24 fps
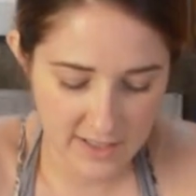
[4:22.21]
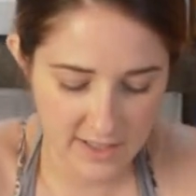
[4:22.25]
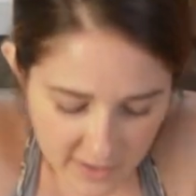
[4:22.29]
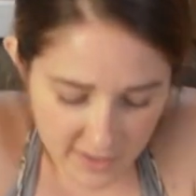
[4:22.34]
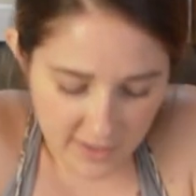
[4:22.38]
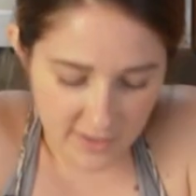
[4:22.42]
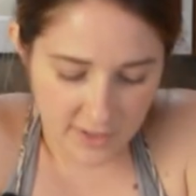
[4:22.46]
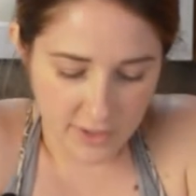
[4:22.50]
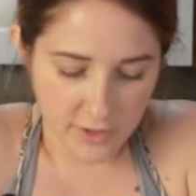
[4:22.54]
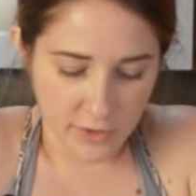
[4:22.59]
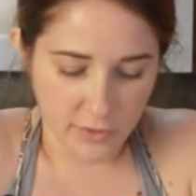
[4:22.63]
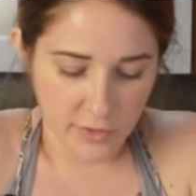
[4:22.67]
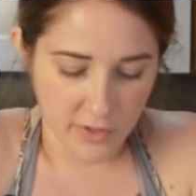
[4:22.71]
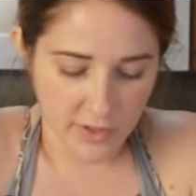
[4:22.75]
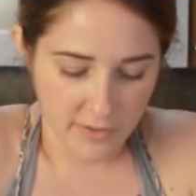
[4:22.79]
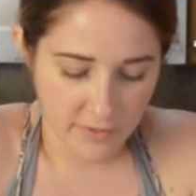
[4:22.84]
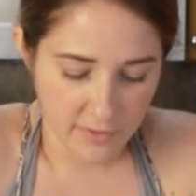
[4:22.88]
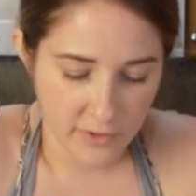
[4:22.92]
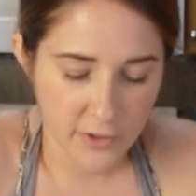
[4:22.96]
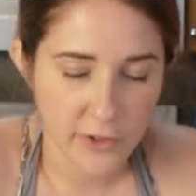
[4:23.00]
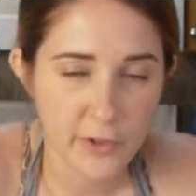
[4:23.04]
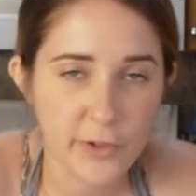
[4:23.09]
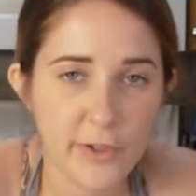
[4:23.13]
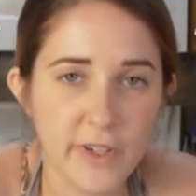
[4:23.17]
So if
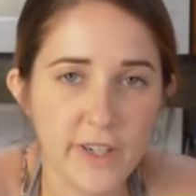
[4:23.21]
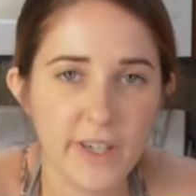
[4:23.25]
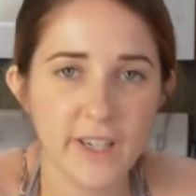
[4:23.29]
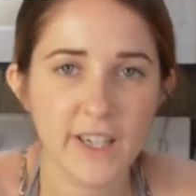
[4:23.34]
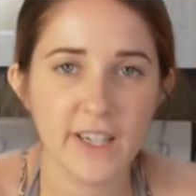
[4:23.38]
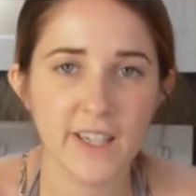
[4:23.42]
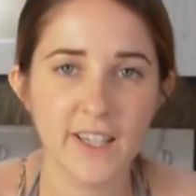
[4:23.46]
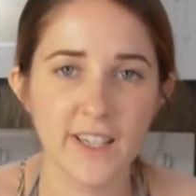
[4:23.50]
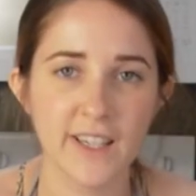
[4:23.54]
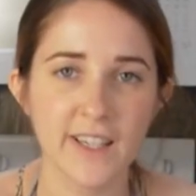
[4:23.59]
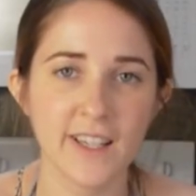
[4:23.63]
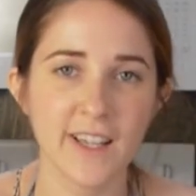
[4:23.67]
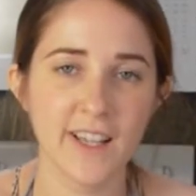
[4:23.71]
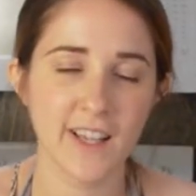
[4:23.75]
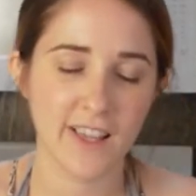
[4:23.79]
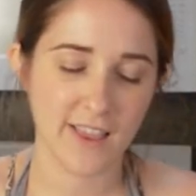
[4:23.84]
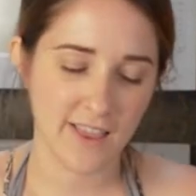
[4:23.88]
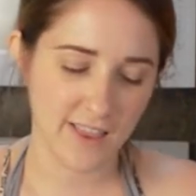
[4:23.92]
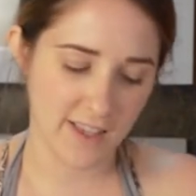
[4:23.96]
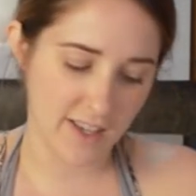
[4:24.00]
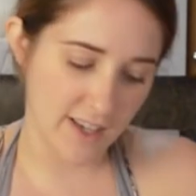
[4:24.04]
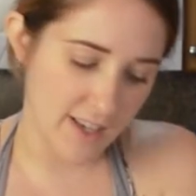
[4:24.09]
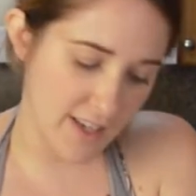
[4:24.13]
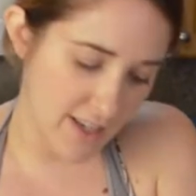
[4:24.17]
you are in
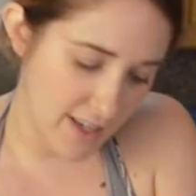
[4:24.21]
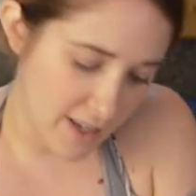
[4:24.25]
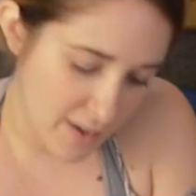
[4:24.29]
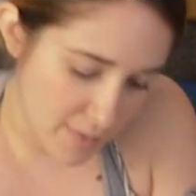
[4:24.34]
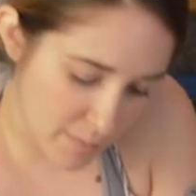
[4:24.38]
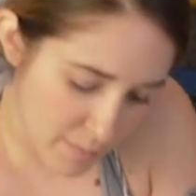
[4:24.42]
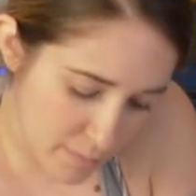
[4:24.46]
the